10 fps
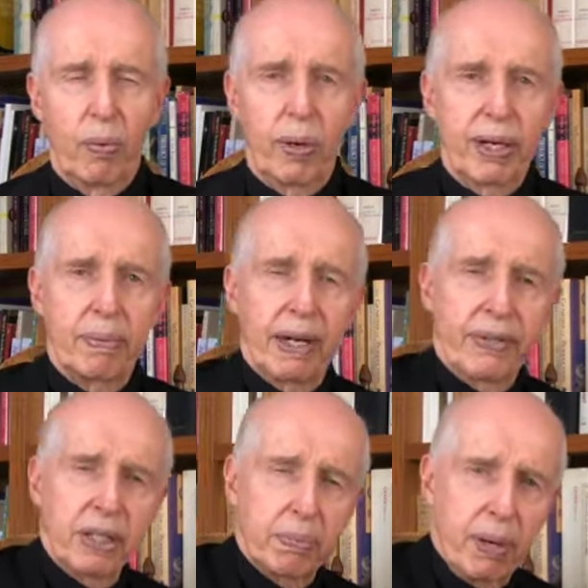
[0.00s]
What about
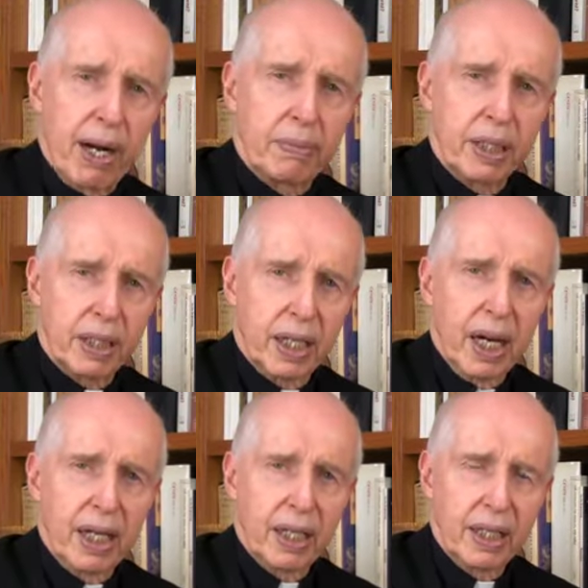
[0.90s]
this promise,
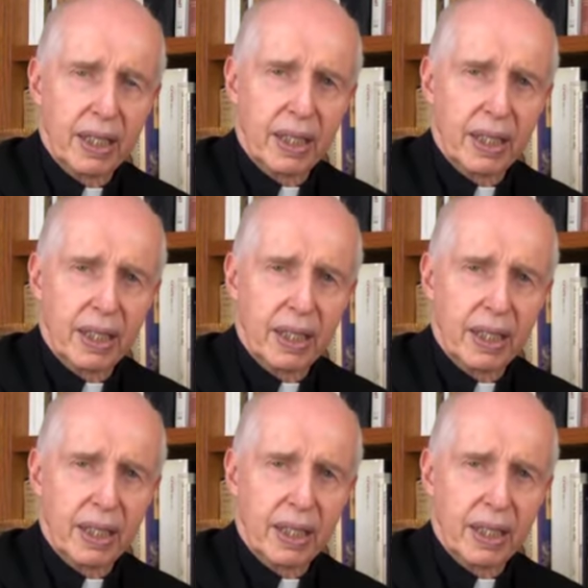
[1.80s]
God?